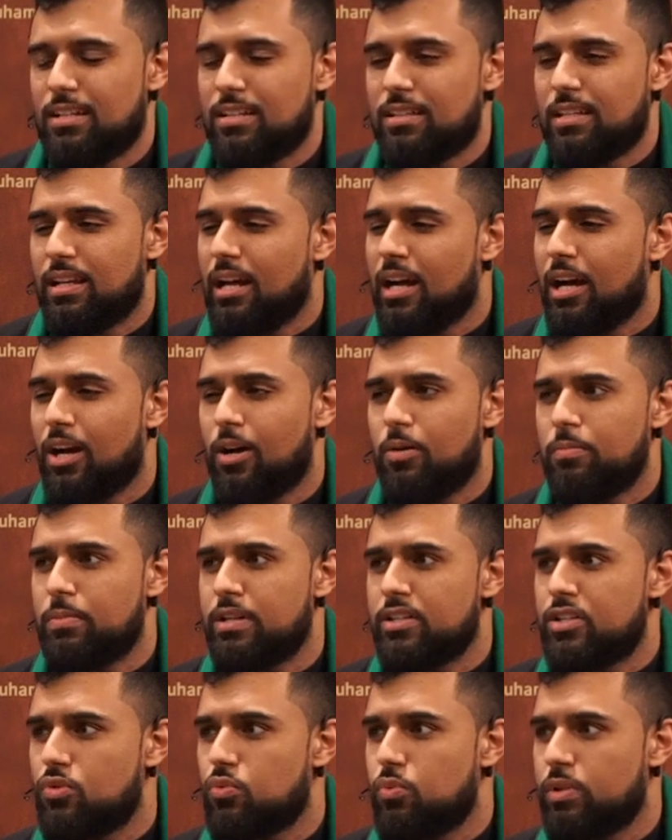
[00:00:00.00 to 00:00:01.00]
That how
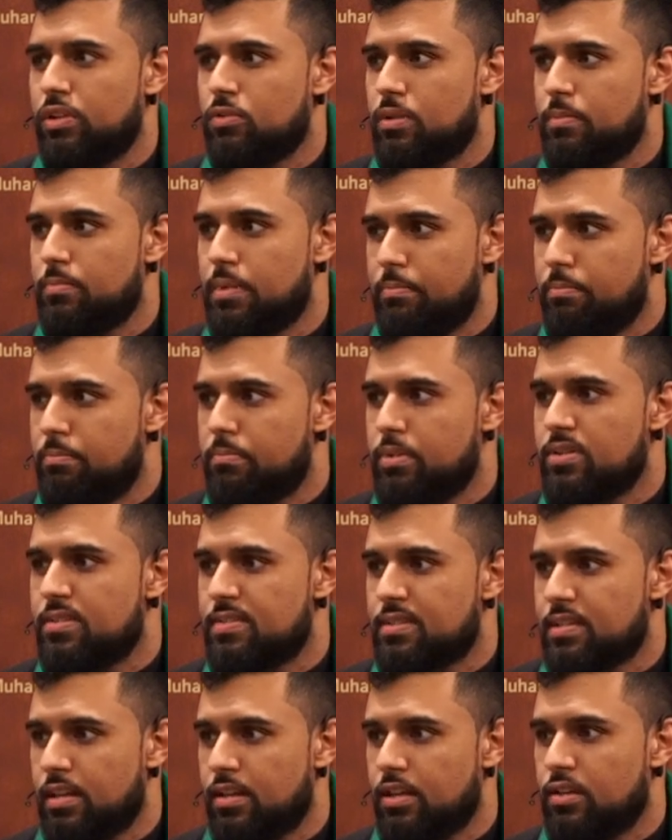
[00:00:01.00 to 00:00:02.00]
much we remember
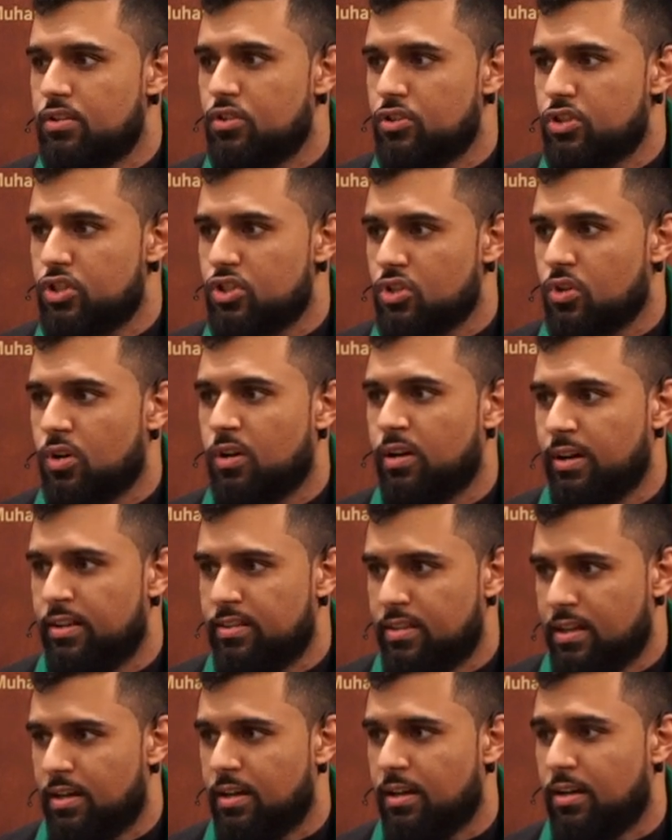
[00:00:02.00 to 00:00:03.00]
Sayyid
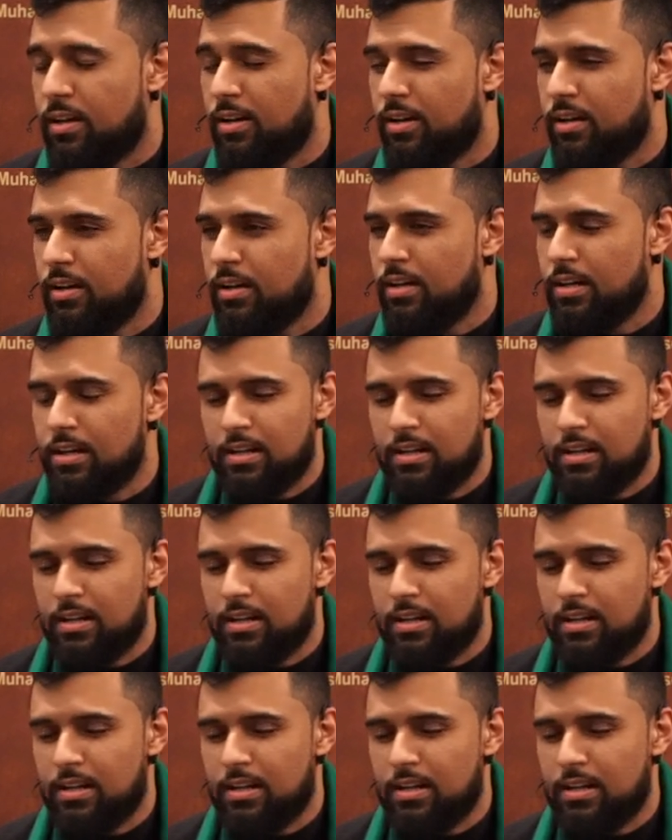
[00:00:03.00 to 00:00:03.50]
al-Shuhada.